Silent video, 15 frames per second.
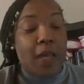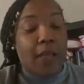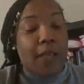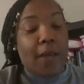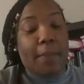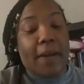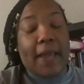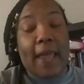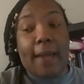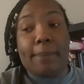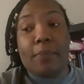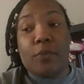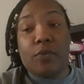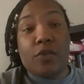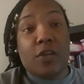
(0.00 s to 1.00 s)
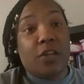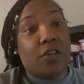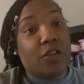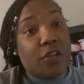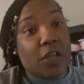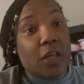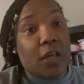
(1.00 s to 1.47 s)
Yeah, my cat bougie as
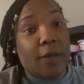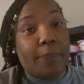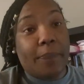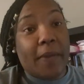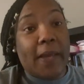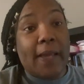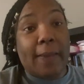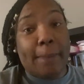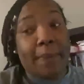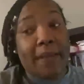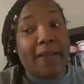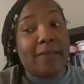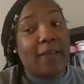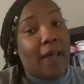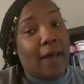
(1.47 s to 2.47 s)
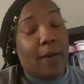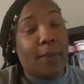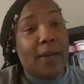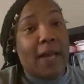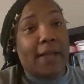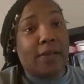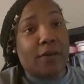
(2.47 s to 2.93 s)
shit, and he big as hell.
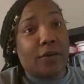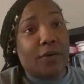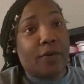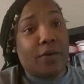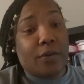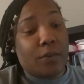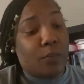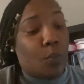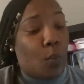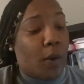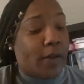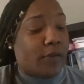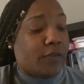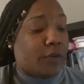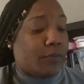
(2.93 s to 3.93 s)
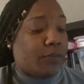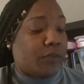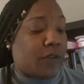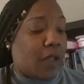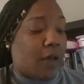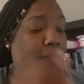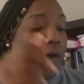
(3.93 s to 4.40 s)
He got the nerve to want certain
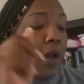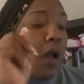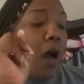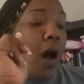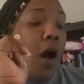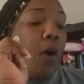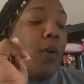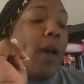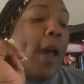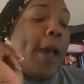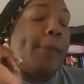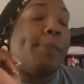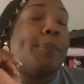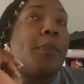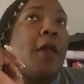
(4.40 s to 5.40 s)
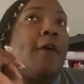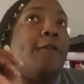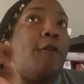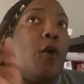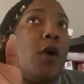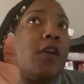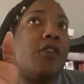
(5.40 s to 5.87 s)
stuff, okay?
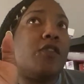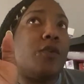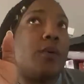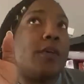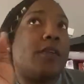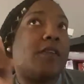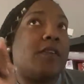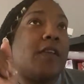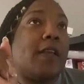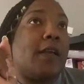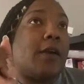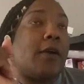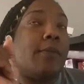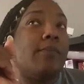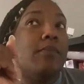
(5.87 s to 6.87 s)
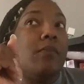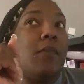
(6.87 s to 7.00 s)
4 of Swords is here.